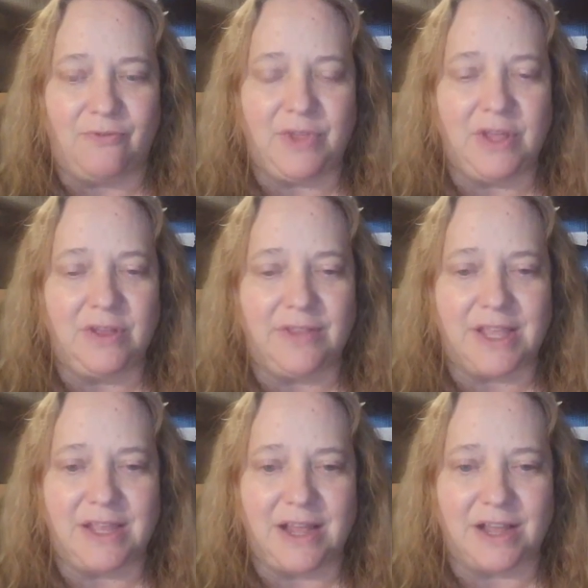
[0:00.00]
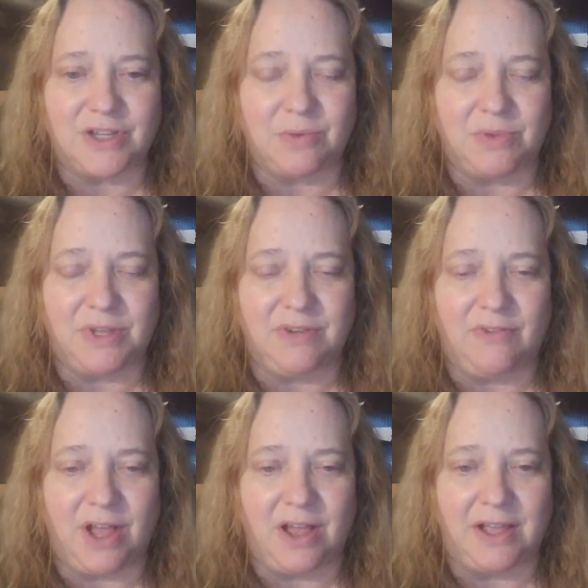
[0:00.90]
feel the connection with the
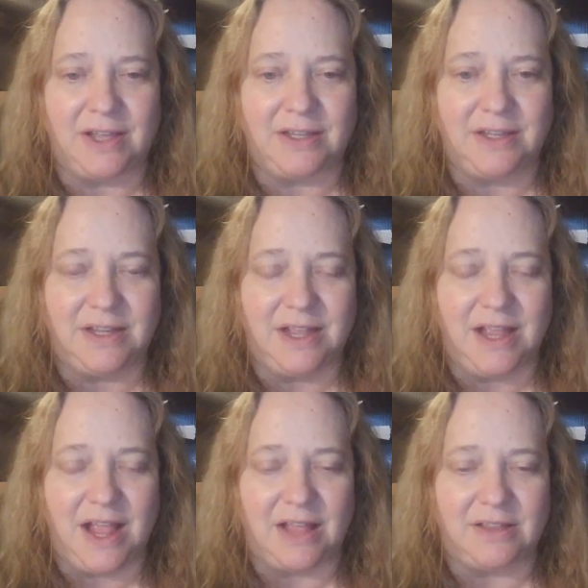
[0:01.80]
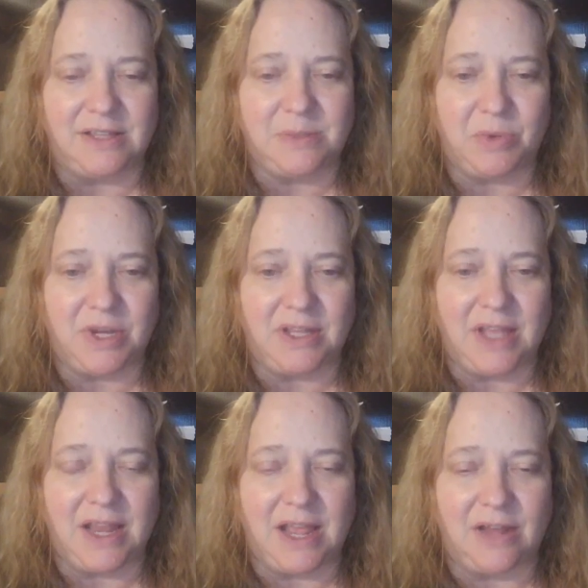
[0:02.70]
divine. And let's bring
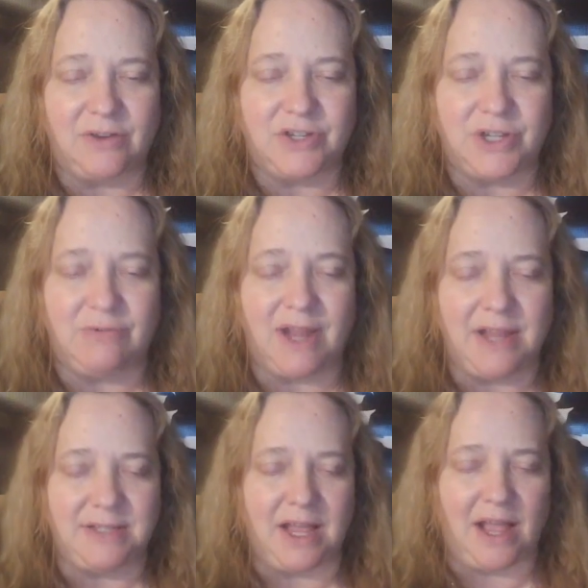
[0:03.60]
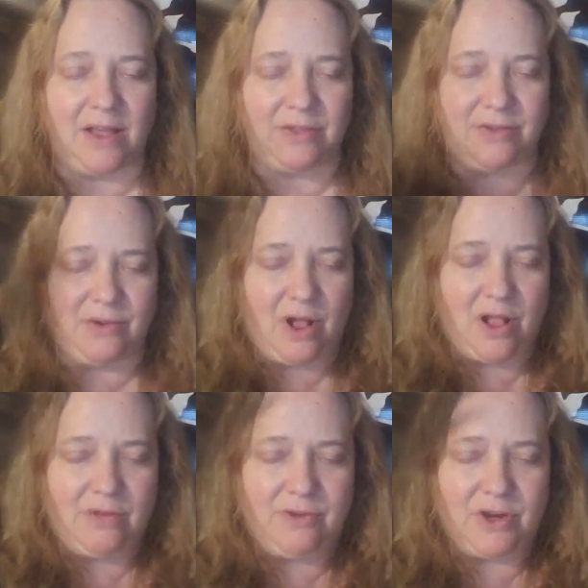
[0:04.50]
that energy right down through
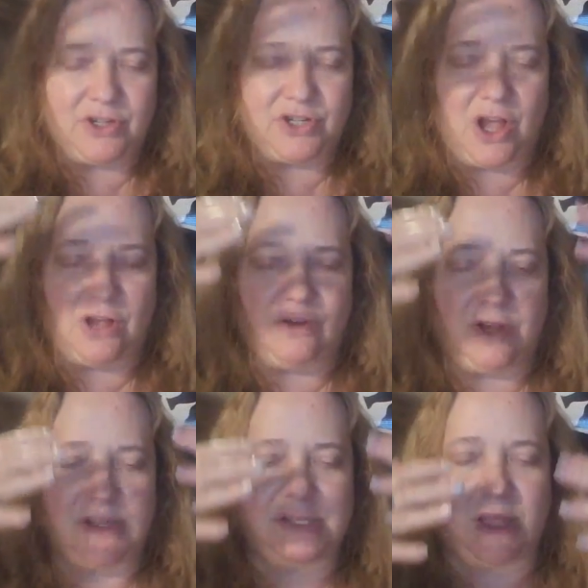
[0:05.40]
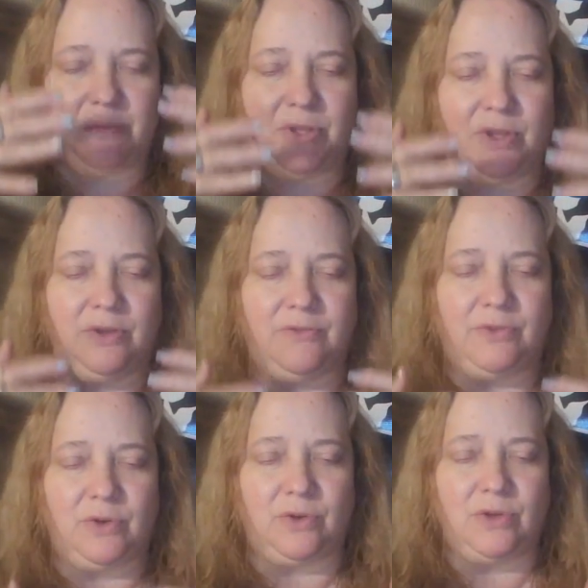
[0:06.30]
all of our chakras, that
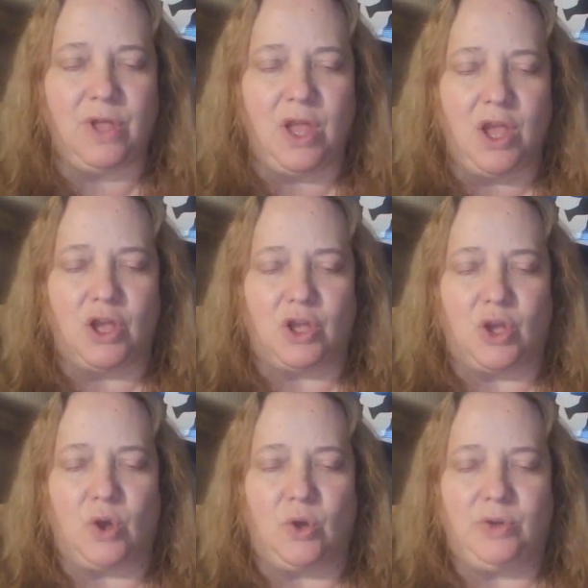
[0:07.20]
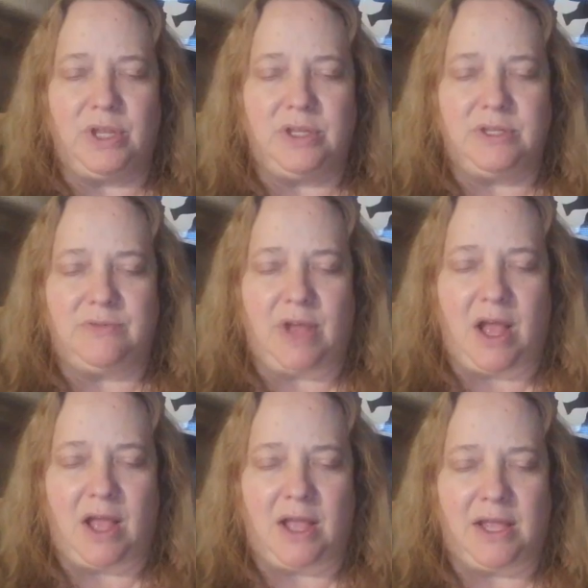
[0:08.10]
beautiful golden,
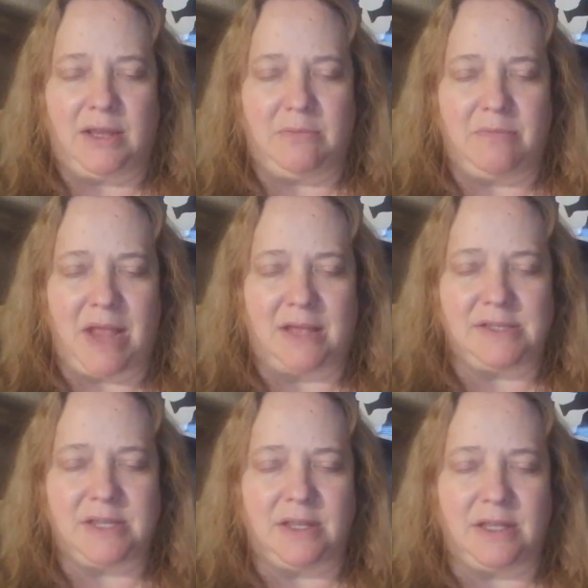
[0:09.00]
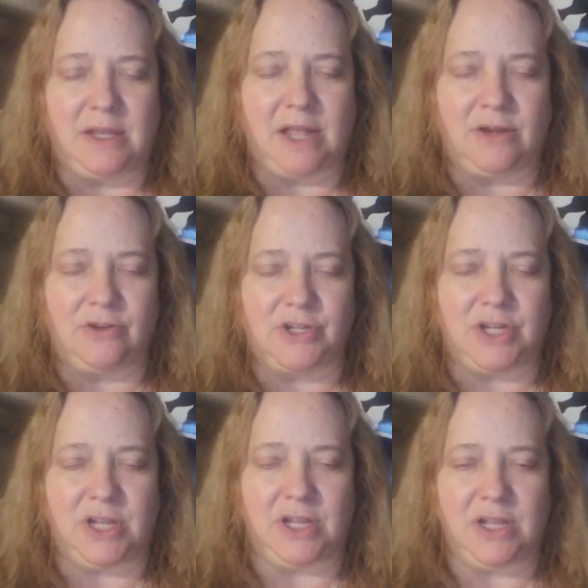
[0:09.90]
divine, masculine
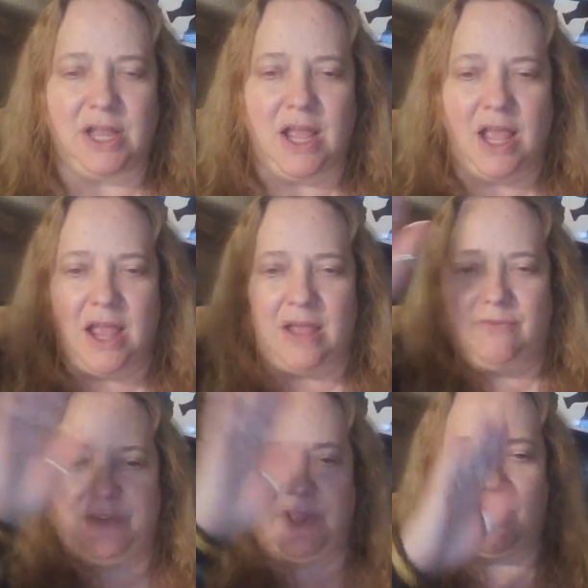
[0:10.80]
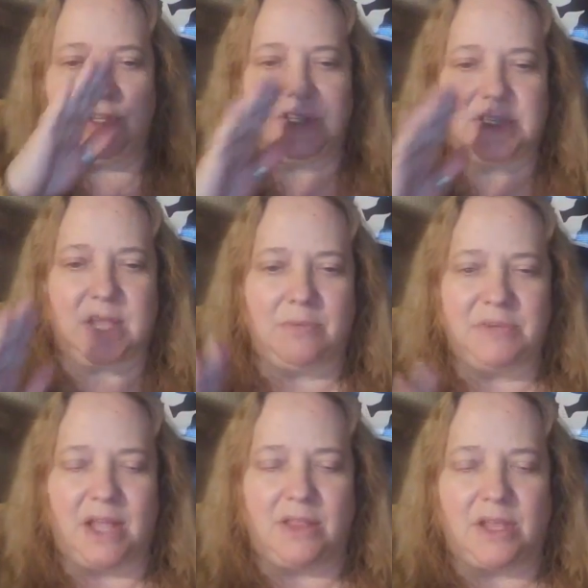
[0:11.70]
energy, and feel it just come
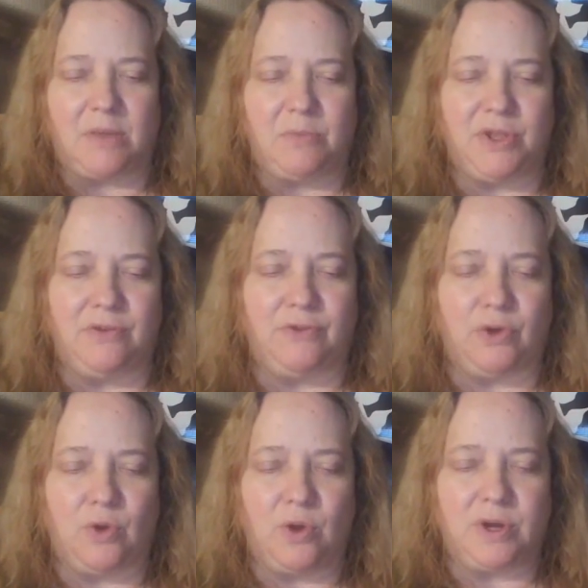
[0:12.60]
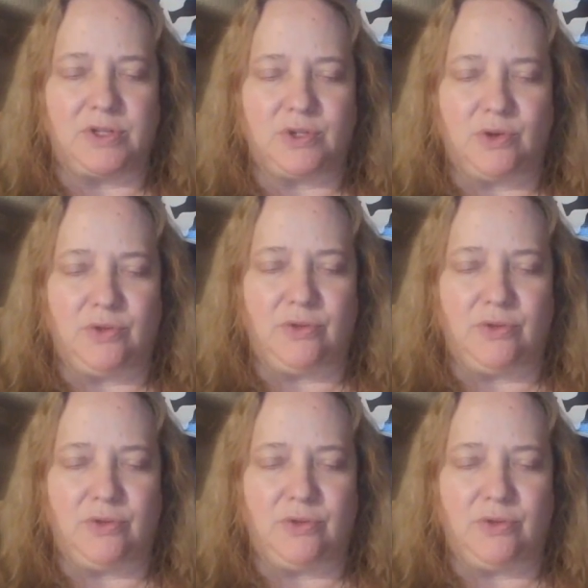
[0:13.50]
down like a beautiful corkscrew